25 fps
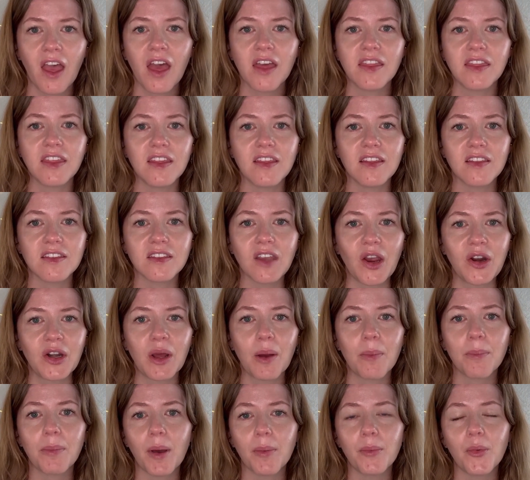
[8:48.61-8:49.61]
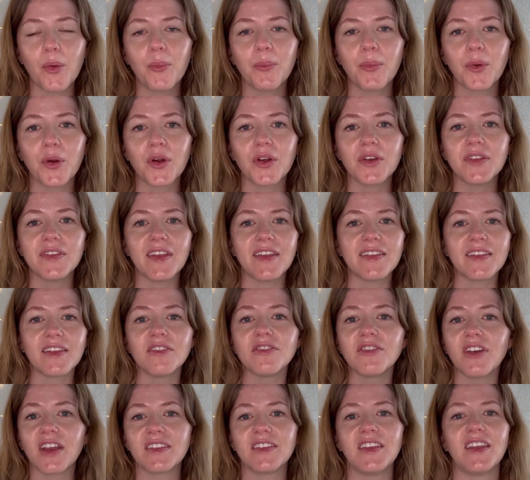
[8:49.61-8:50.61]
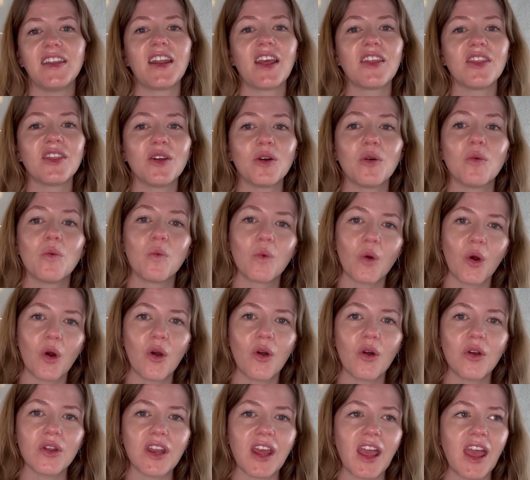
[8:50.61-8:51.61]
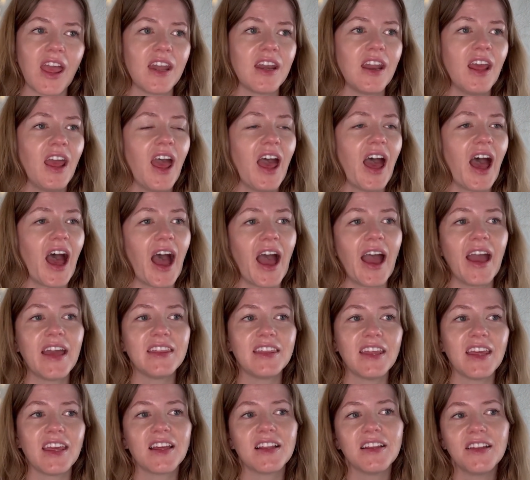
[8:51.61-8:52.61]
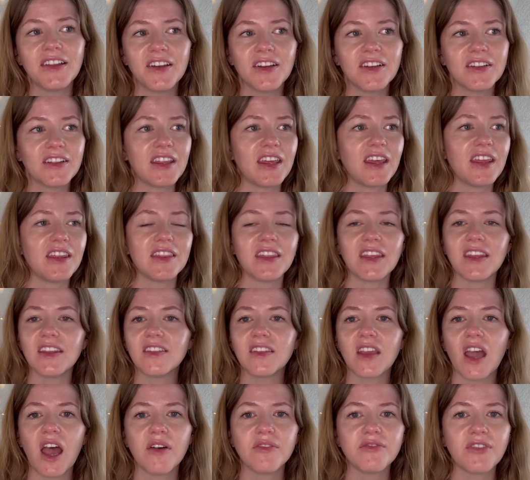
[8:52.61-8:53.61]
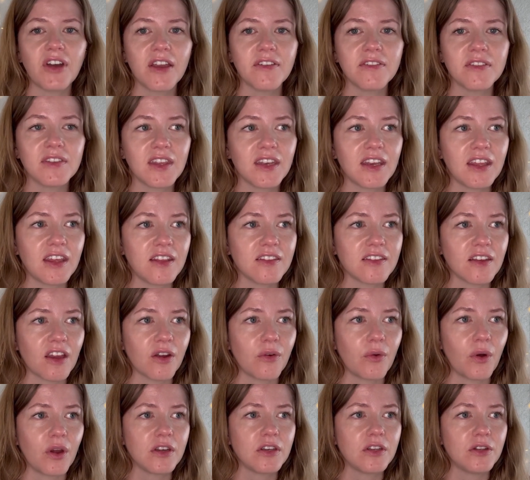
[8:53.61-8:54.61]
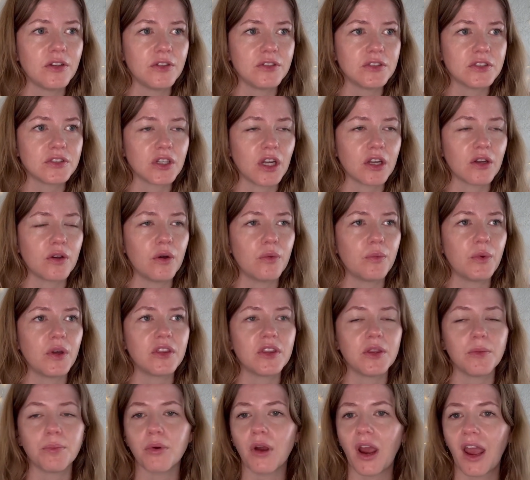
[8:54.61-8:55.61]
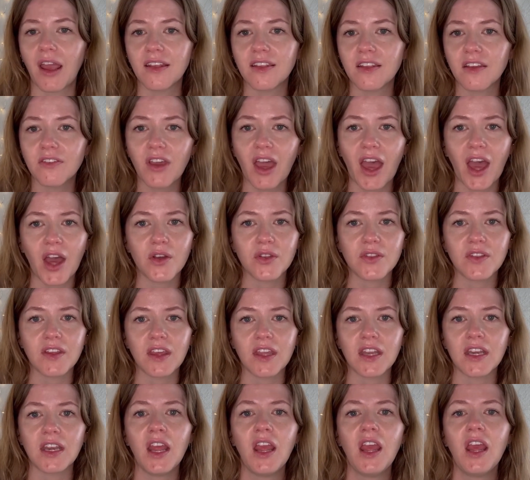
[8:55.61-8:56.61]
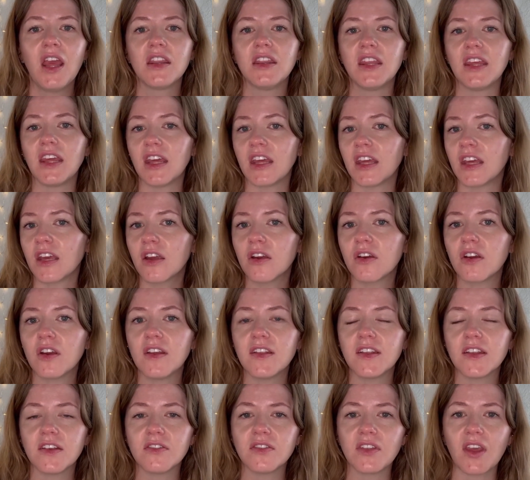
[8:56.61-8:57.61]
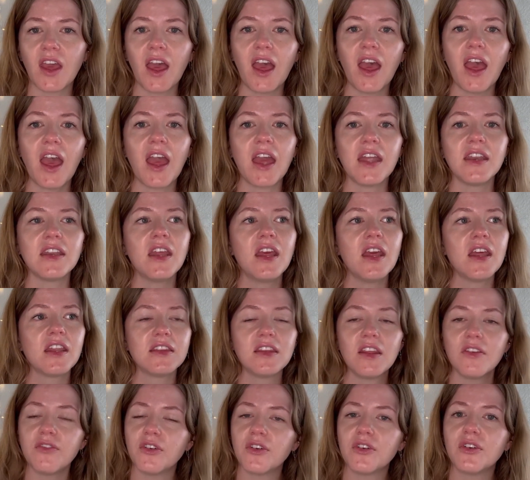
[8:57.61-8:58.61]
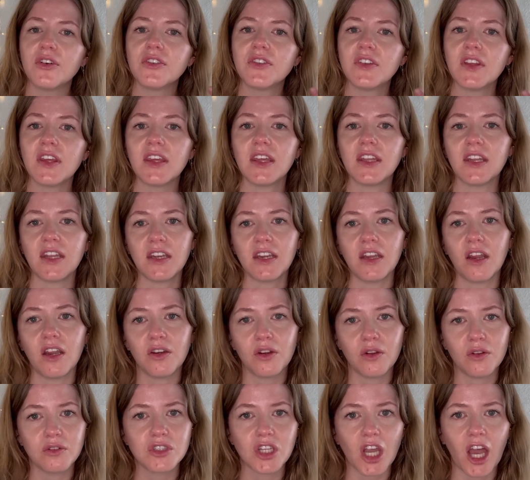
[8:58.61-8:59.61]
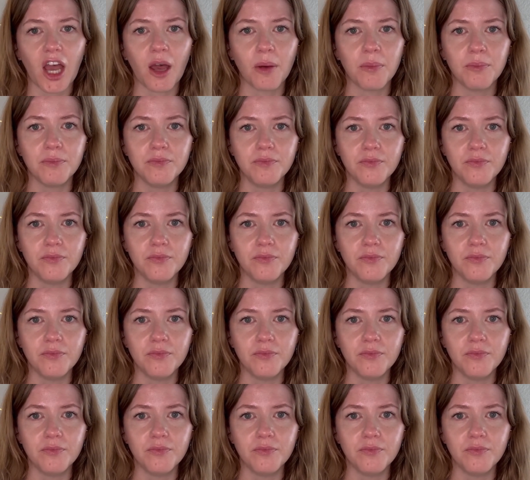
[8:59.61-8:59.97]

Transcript: The startup bubble burst is affecting the world, and I think clearly these top 5 cities are going to struggle with the price of housing, the increase of debt, and difficulty getting a new job.